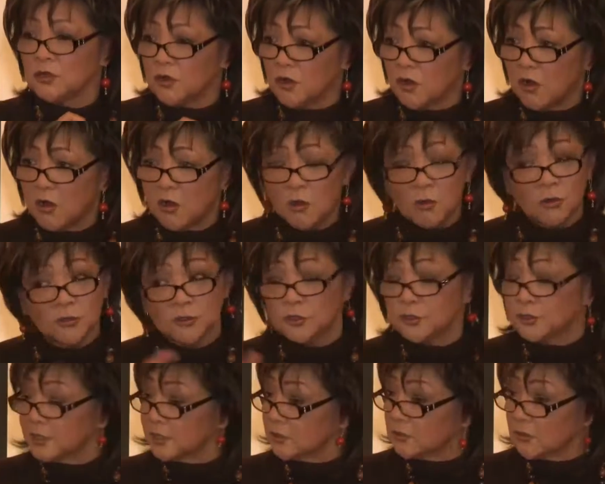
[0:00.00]
or
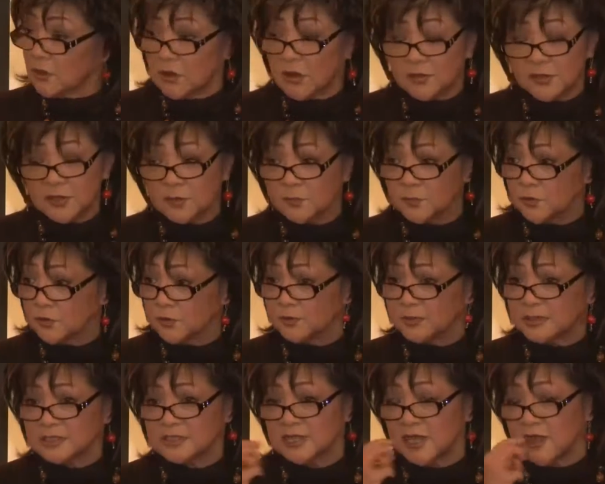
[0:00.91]
you can call the
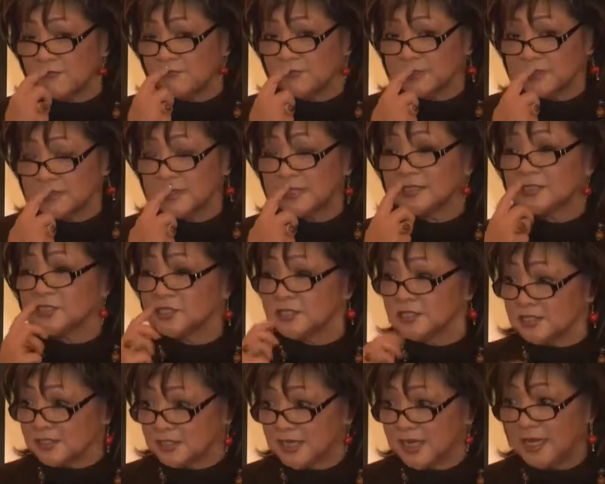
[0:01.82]
appointments office and
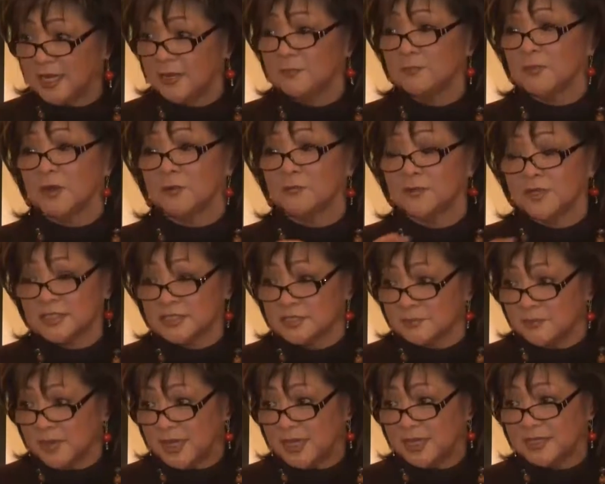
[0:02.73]
just say, my
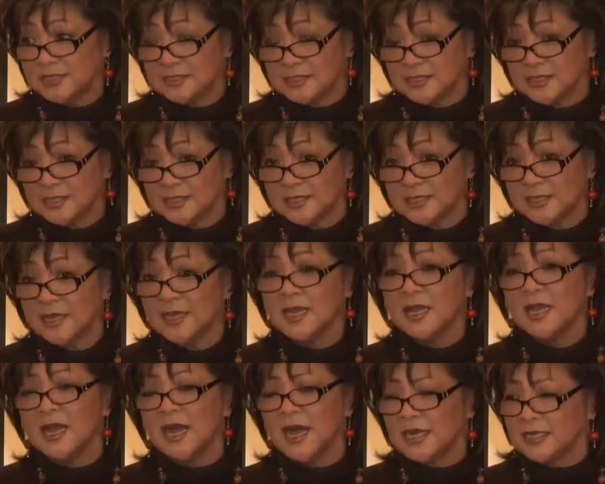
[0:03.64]
resume is in,
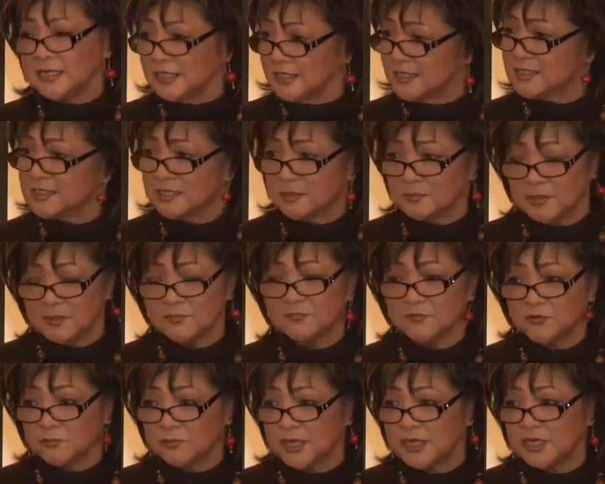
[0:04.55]
I need some
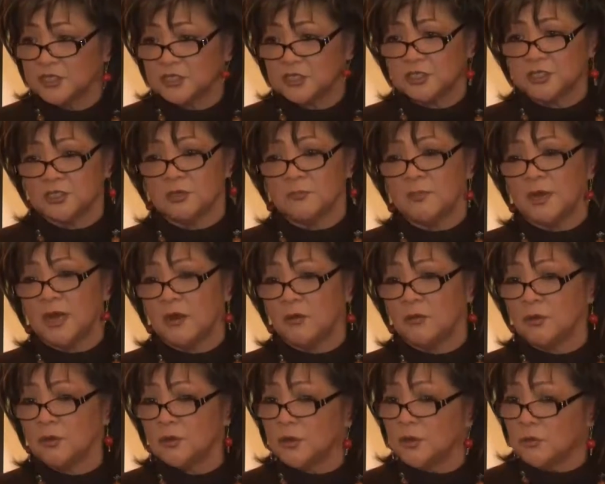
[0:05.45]
information
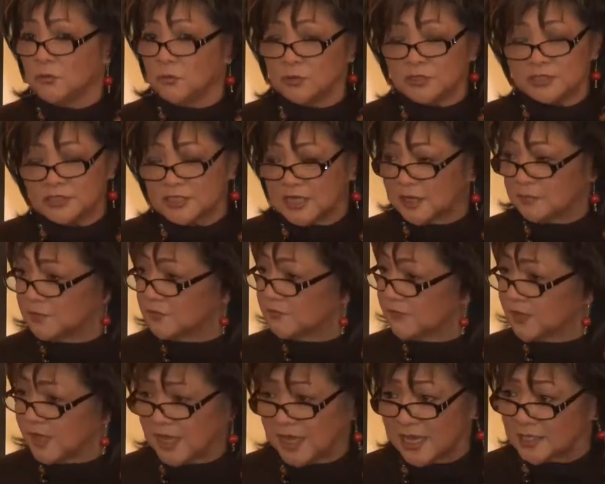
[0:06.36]
about what type
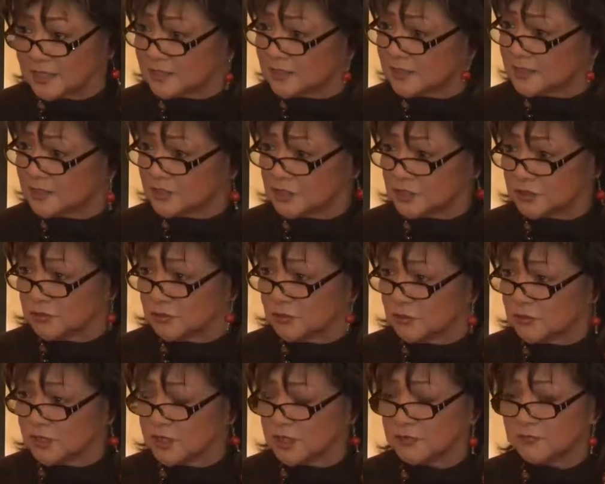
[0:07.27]
of candidate you're
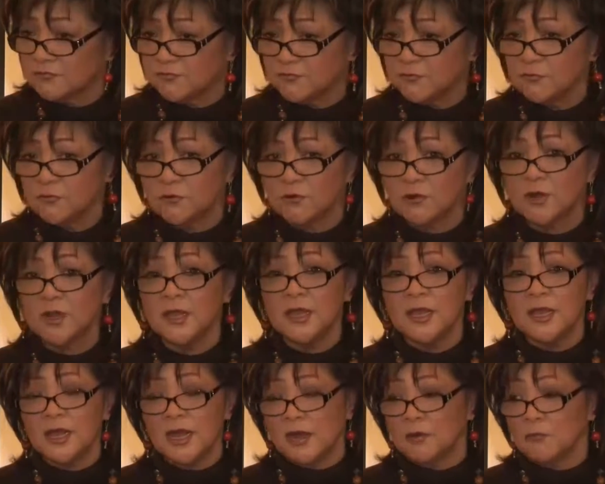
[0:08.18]
looking for.
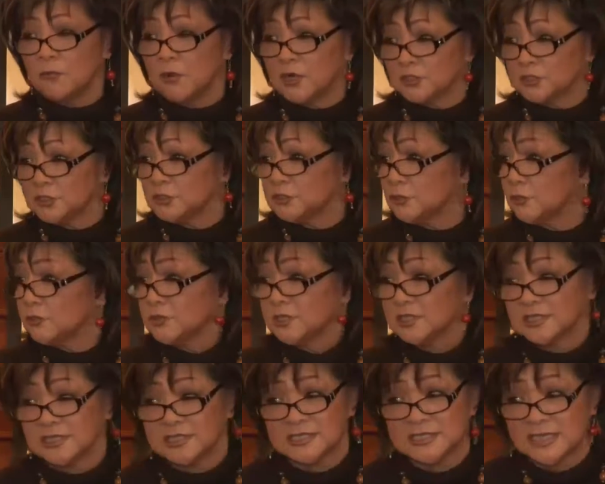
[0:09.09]
I want to know
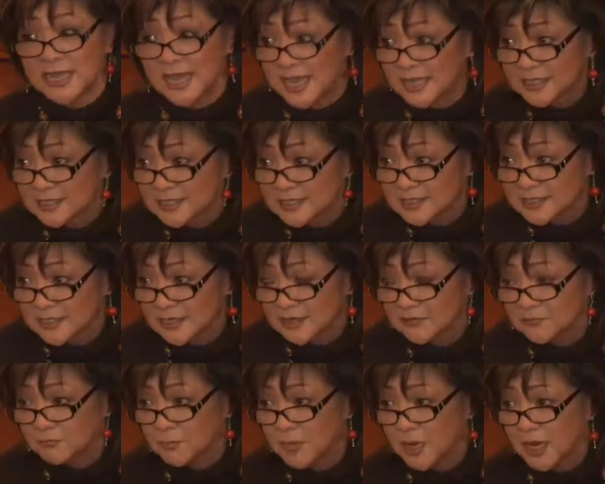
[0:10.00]
the status
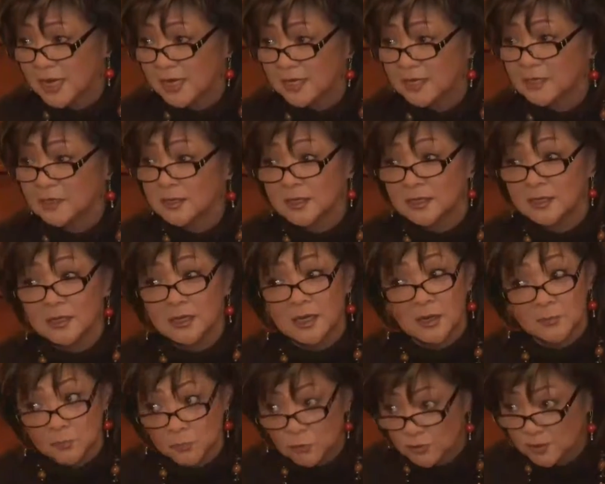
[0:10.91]
of my
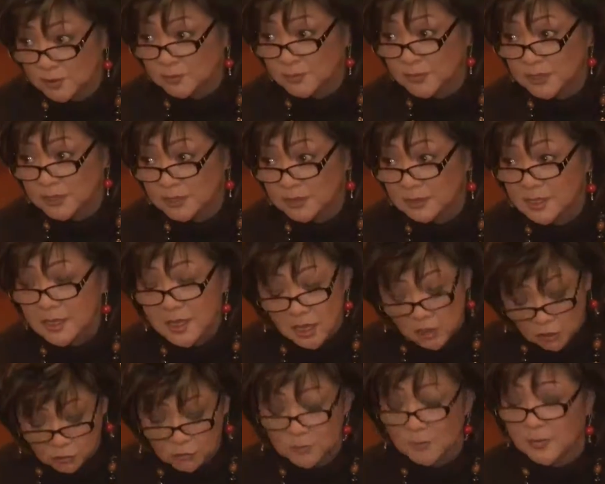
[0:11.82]
appointment
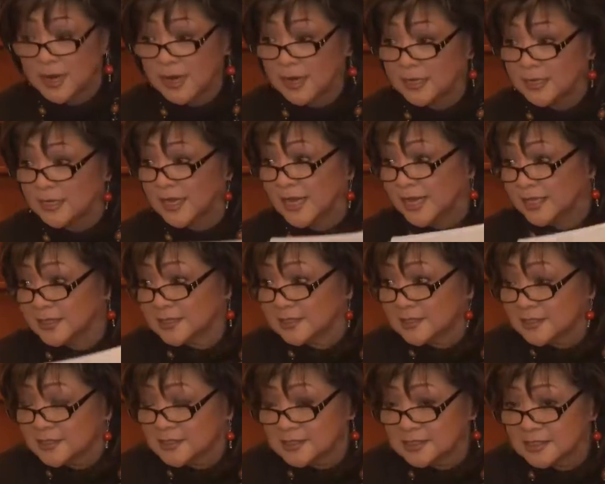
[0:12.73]
or my
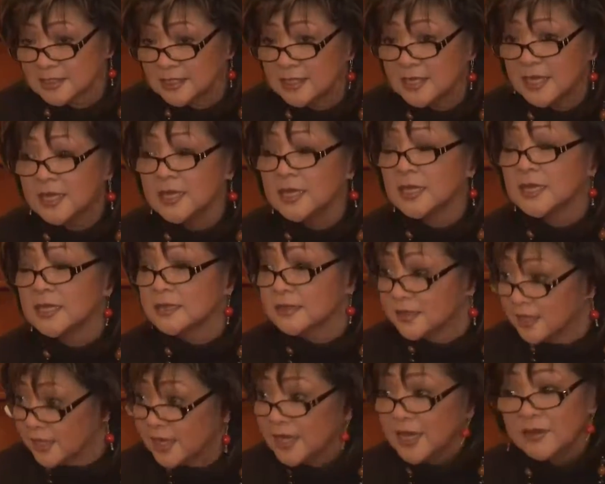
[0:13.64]
candidacy.
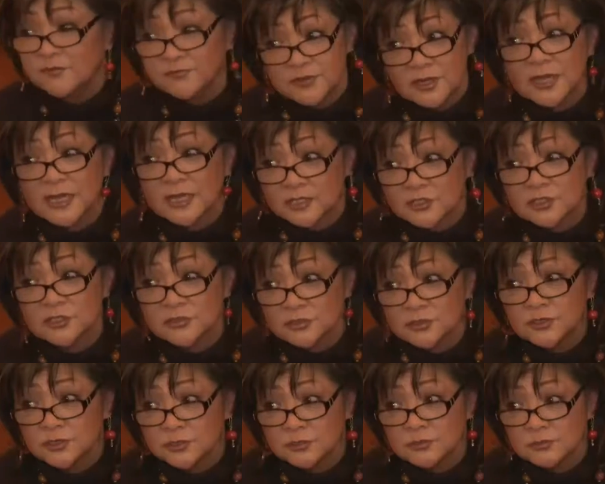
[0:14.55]
They have to
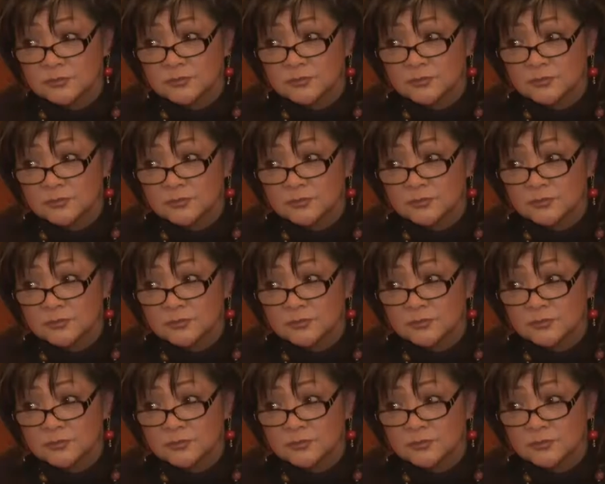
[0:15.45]
answer you.